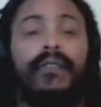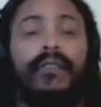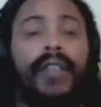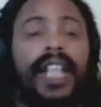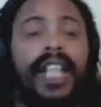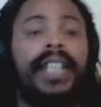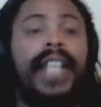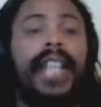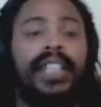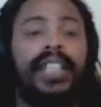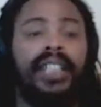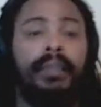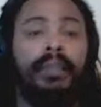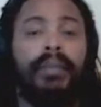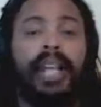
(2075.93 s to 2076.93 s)
a
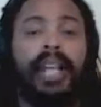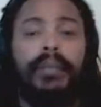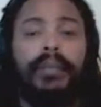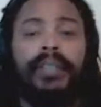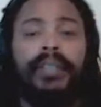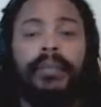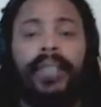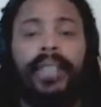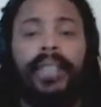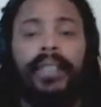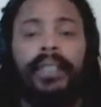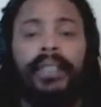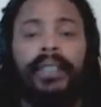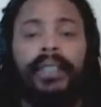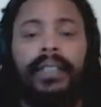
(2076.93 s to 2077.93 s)
friend actually brought up to
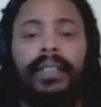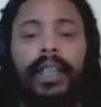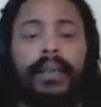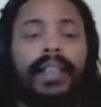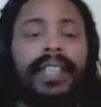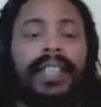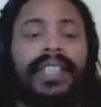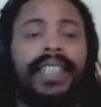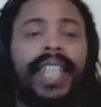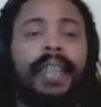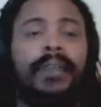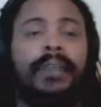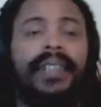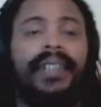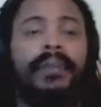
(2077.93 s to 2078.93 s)
me about
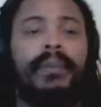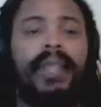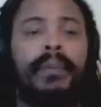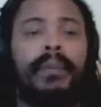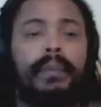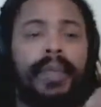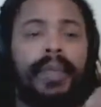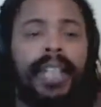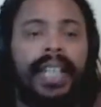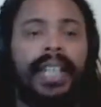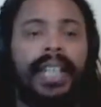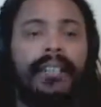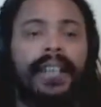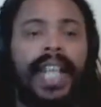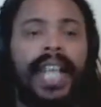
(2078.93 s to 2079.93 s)
escapism and
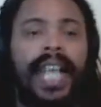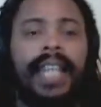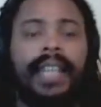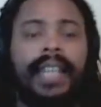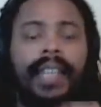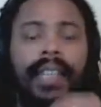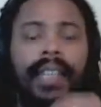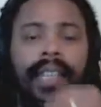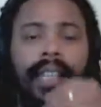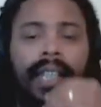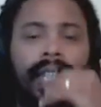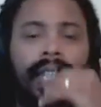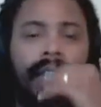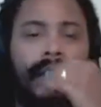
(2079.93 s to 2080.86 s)
being in reality.